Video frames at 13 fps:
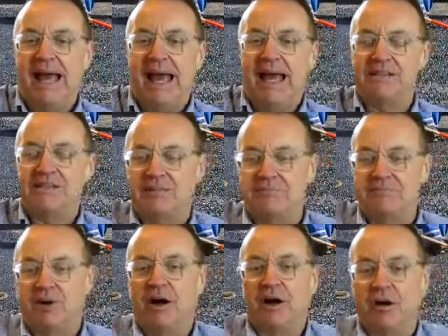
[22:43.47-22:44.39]
as
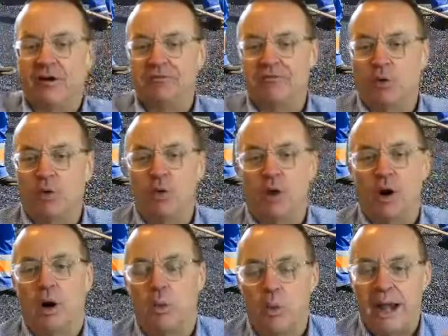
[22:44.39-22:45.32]
involved
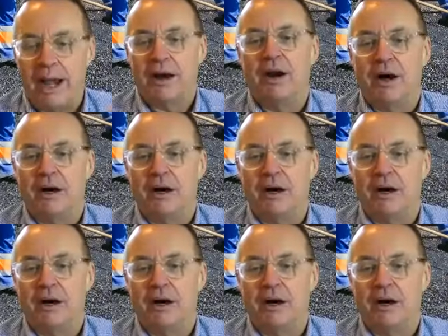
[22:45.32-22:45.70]
or aware